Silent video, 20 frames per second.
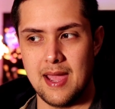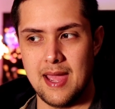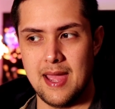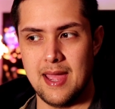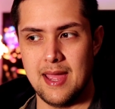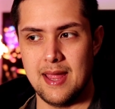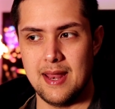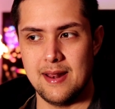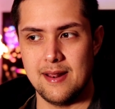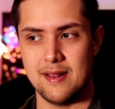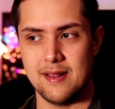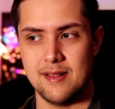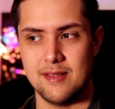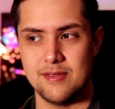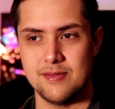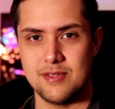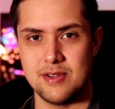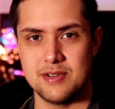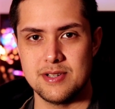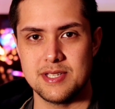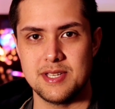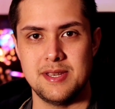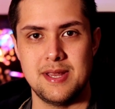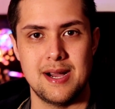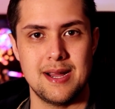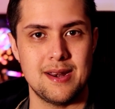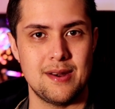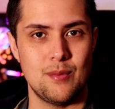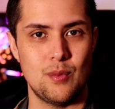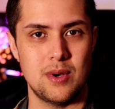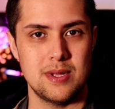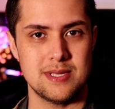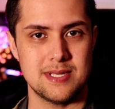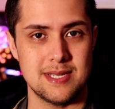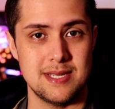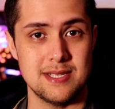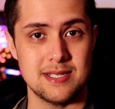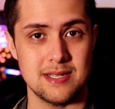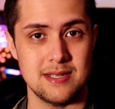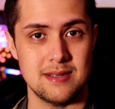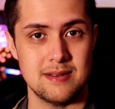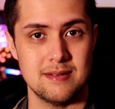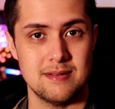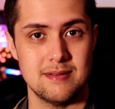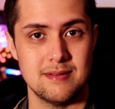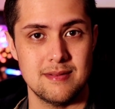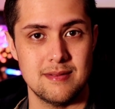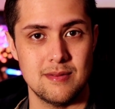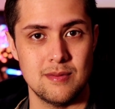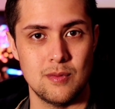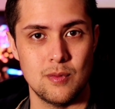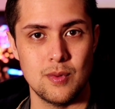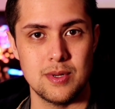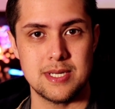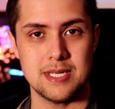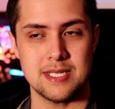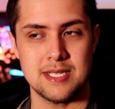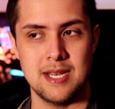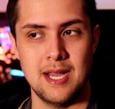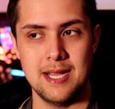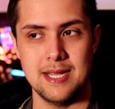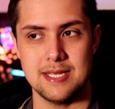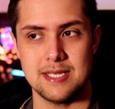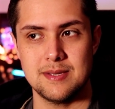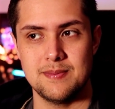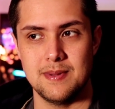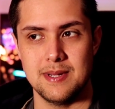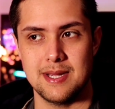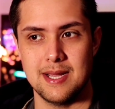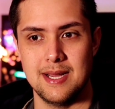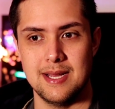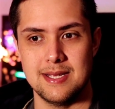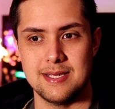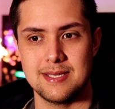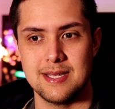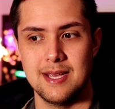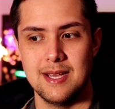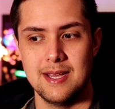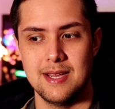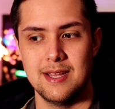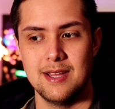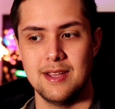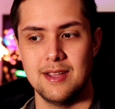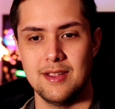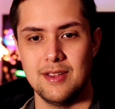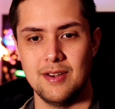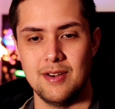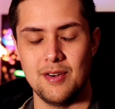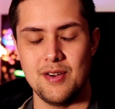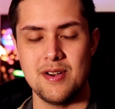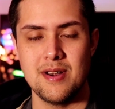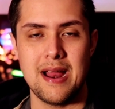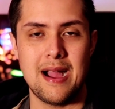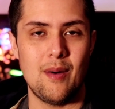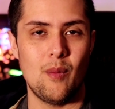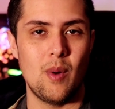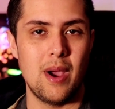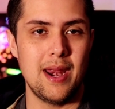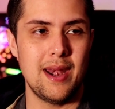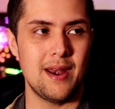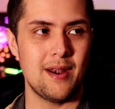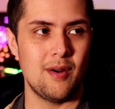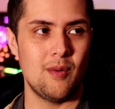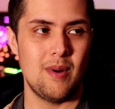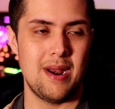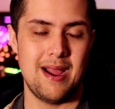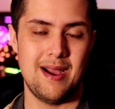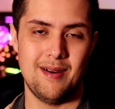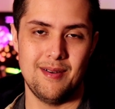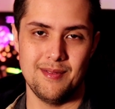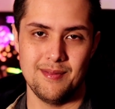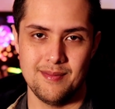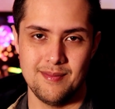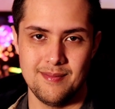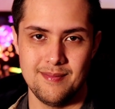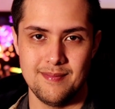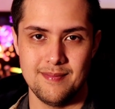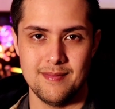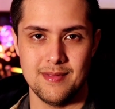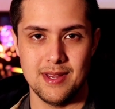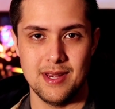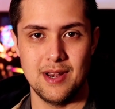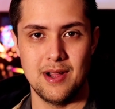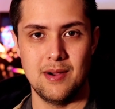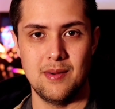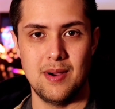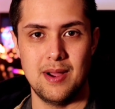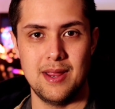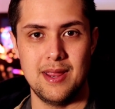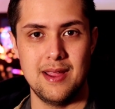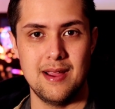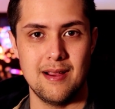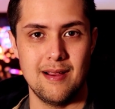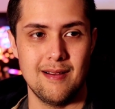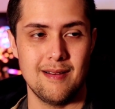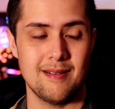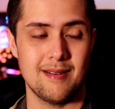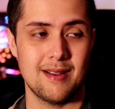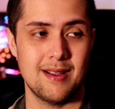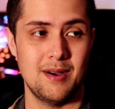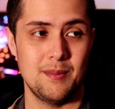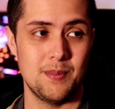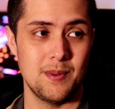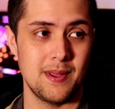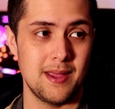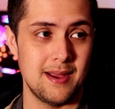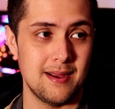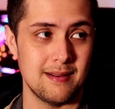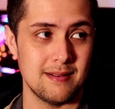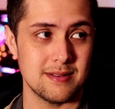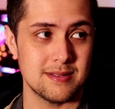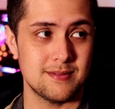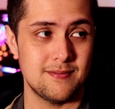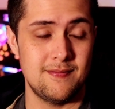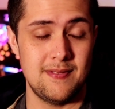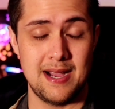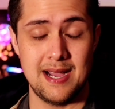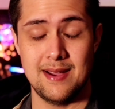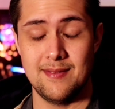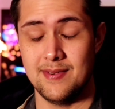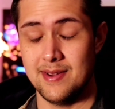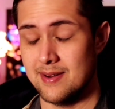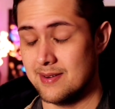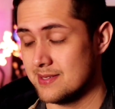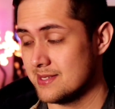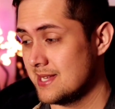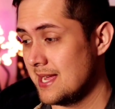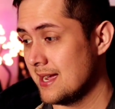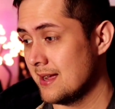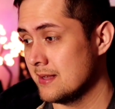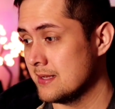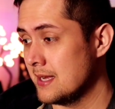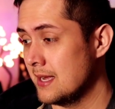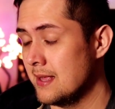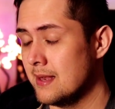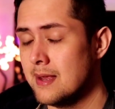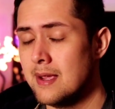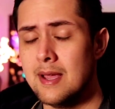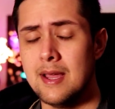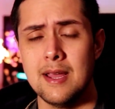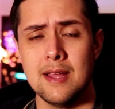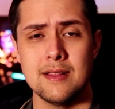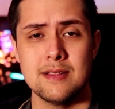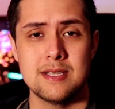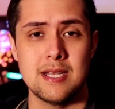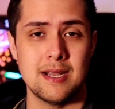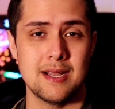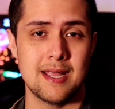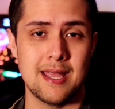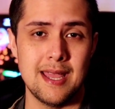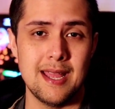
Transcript: and they're just done in one season, which is nice because you know you're not waiting around you know a year, couple years, five years, *Attack on Titan to